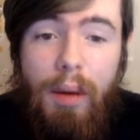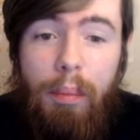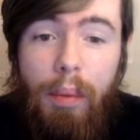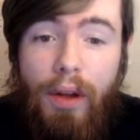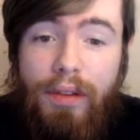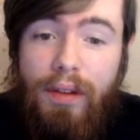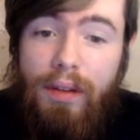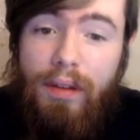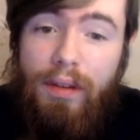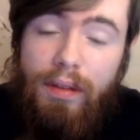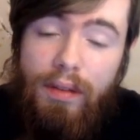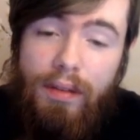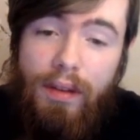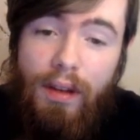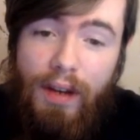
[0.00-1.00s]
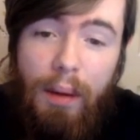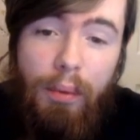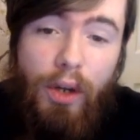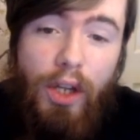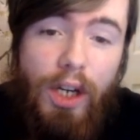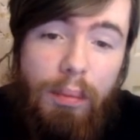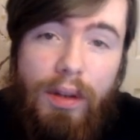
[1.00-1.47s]
But today
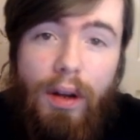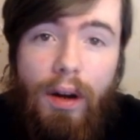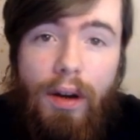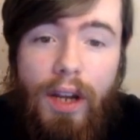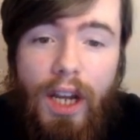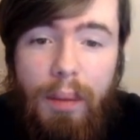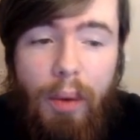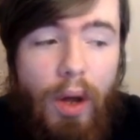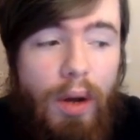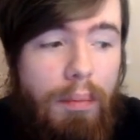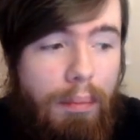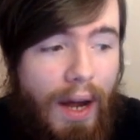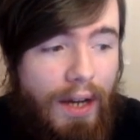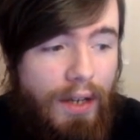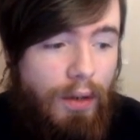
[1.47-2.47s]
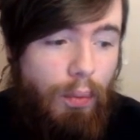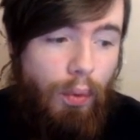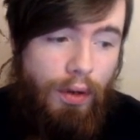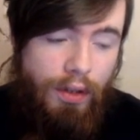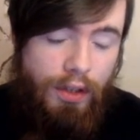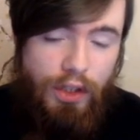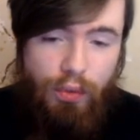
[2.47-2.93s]
we're going to be talking about Magnet
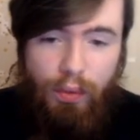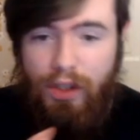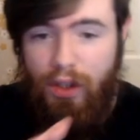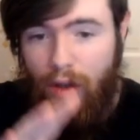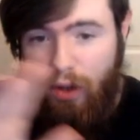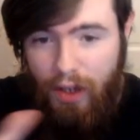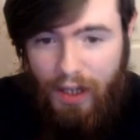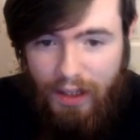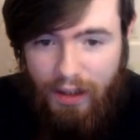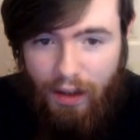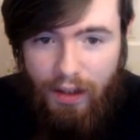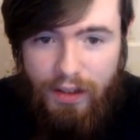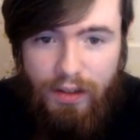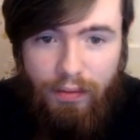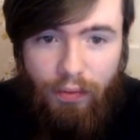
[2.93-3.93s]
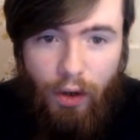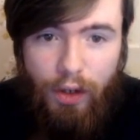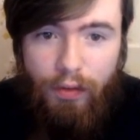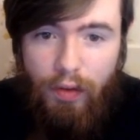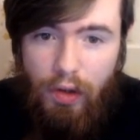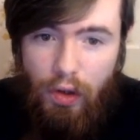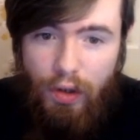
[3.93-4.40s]
Warriors, which, looking at the list in front
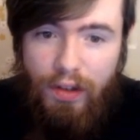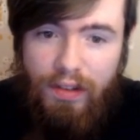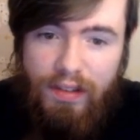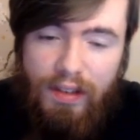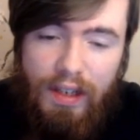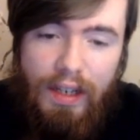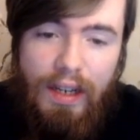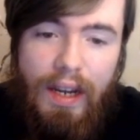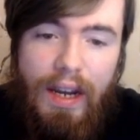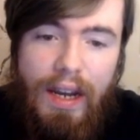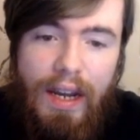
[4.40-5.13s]
of you, you can see